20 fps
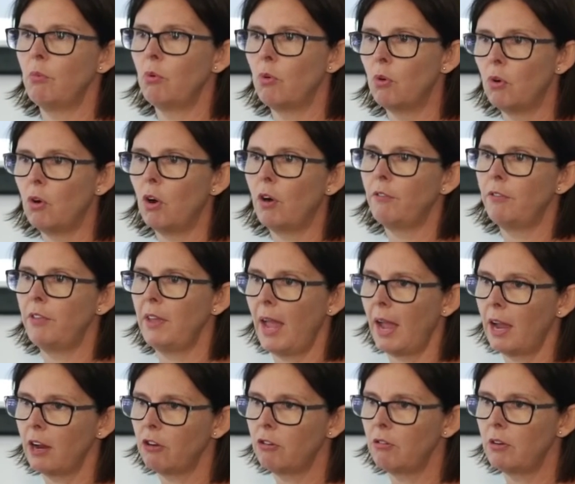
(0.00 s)
more of the
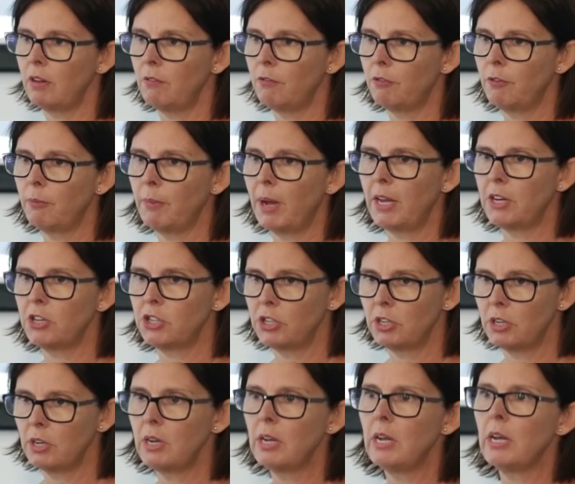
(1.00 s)
accurate
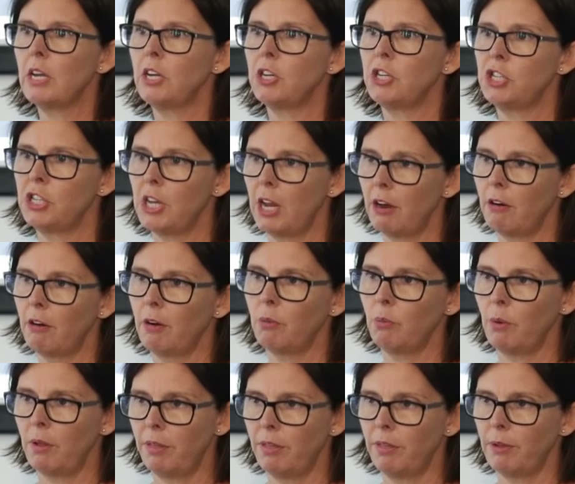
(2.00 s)
information, share
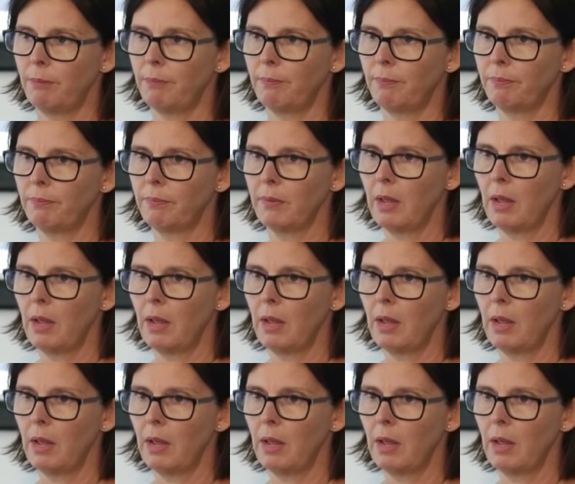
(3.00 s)
it with them.